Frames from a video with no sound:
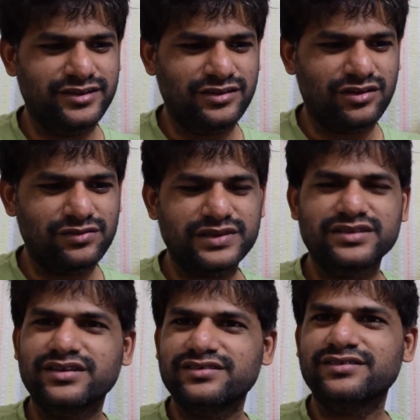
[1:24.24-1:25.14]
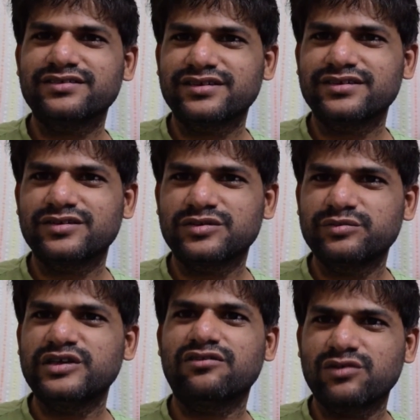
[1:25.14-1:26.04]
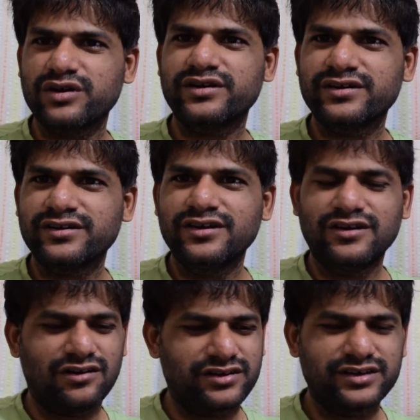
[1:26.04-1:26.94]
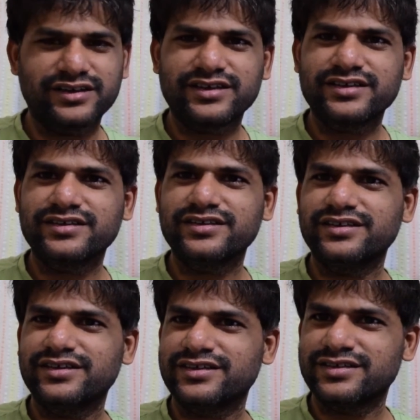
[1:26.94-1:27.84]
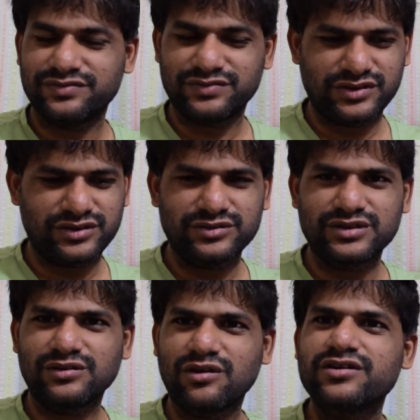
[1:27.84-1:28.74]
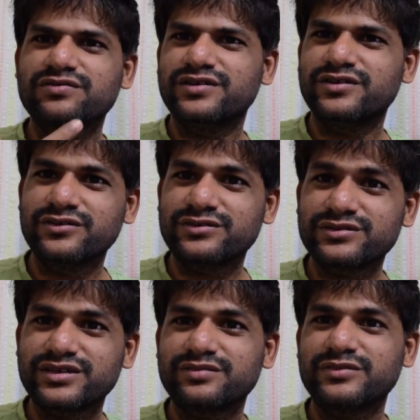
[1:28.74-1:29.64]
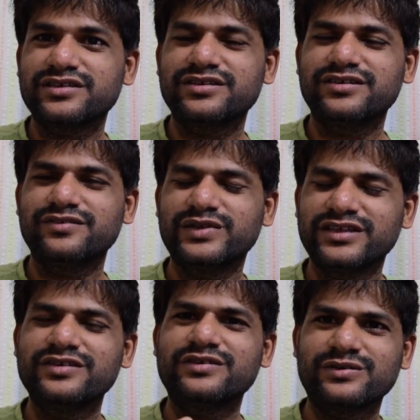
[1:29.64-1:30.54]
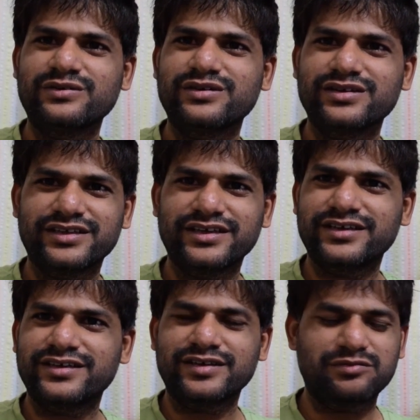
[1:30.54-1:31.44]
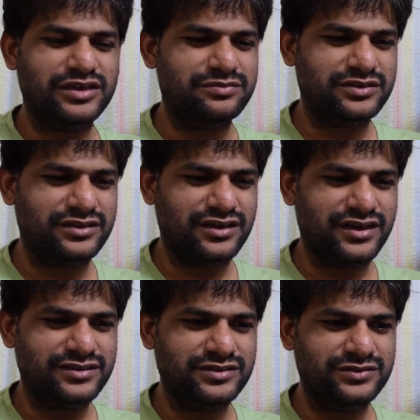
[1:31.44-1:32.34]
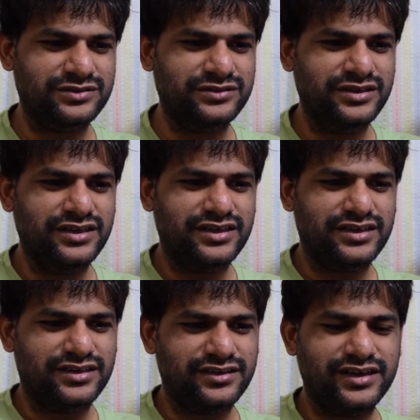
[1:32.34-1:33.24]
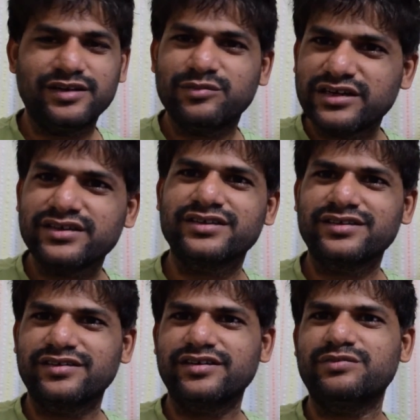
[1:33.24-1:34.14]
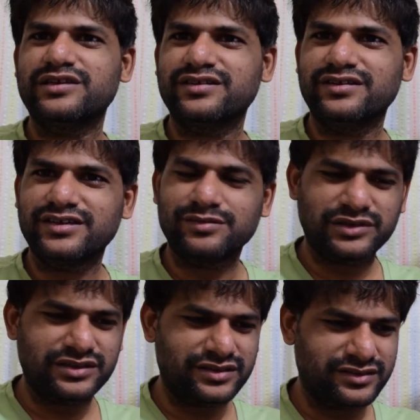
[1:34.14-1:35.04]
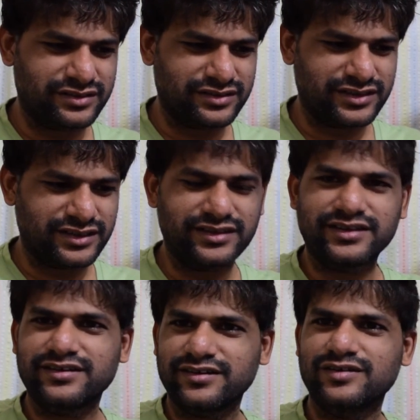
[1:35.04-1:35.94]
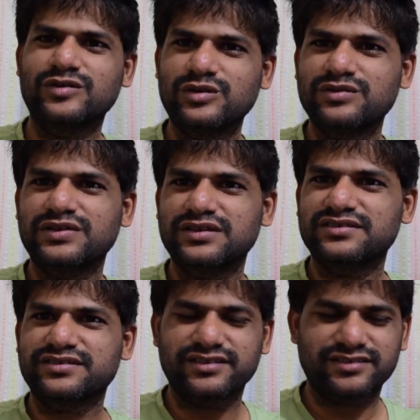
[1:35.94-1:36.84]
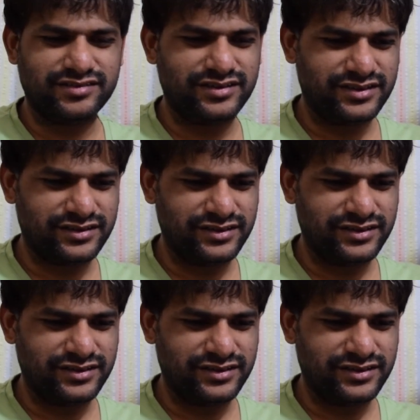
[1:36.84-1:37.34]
always suggested to be avoided, or in case if you are using a lot of GOTO statements within your code, they sometimes ask you to eliminate these statements and replace the entire code with structured